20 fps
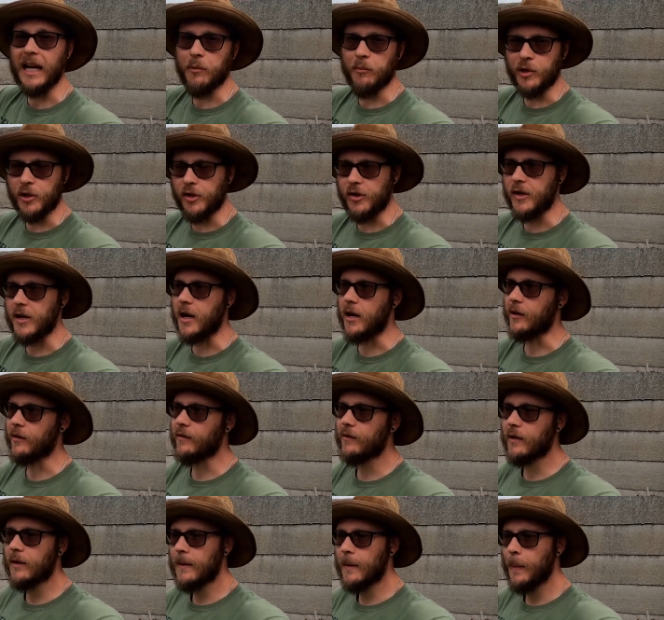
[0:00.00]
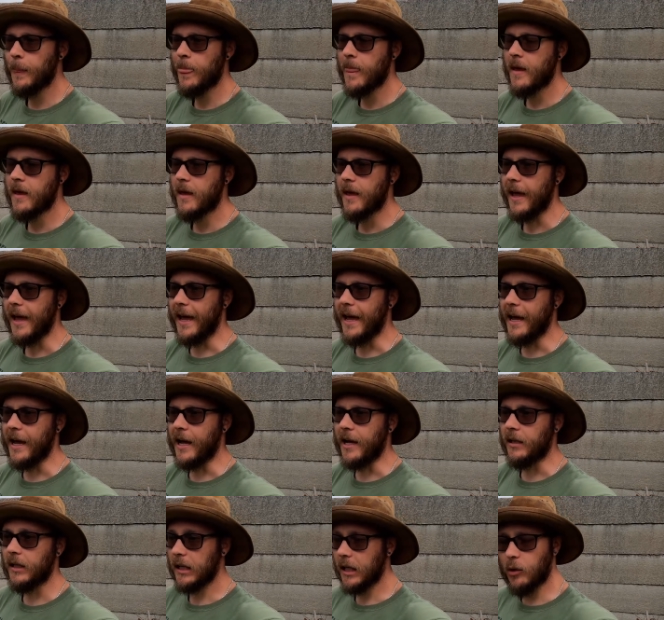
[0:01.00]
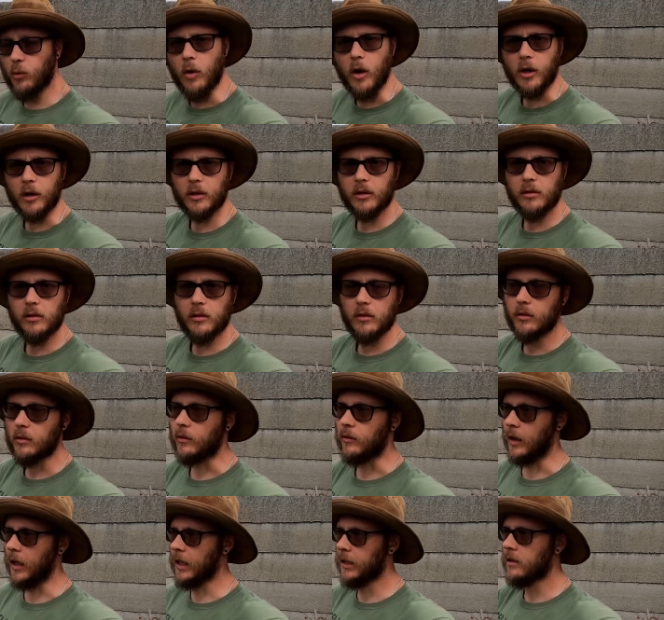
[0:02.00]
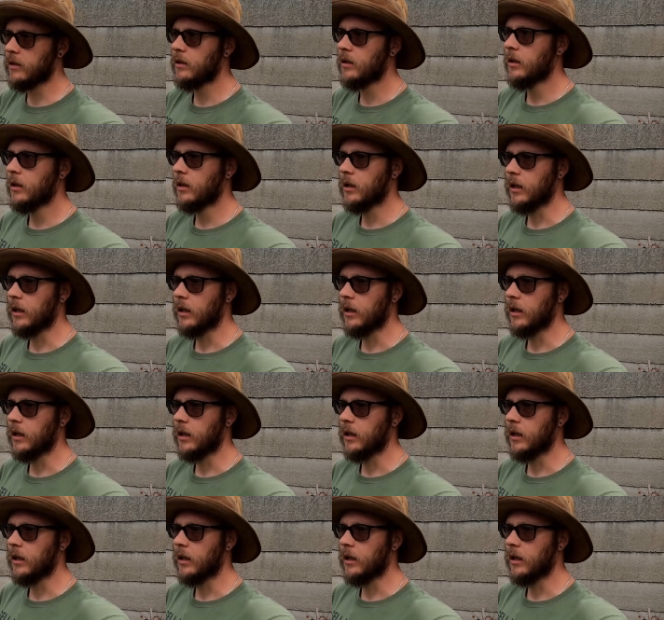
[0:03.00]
lemon tree out of, and it worked, right?